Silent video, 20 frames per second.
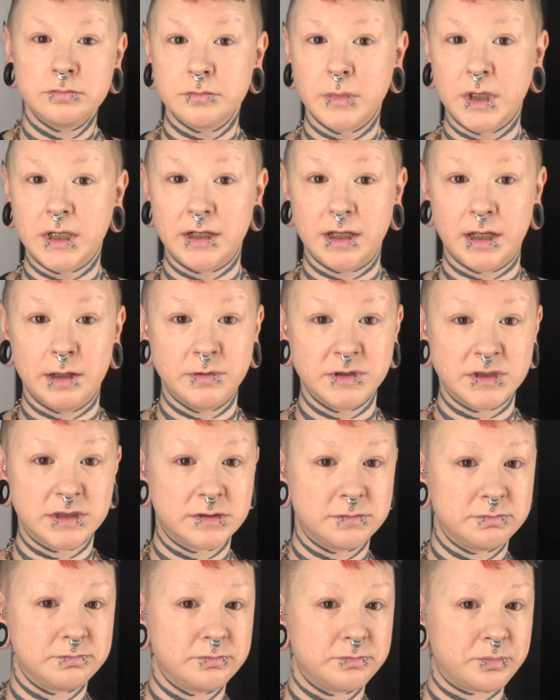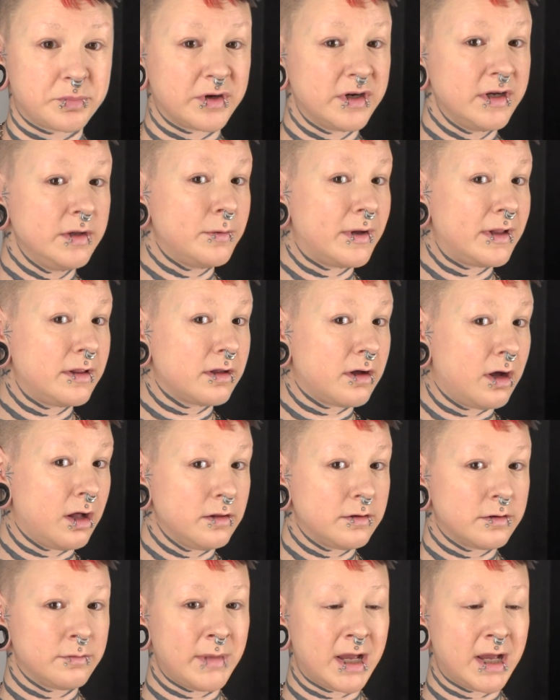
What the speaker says: But it was pretty well color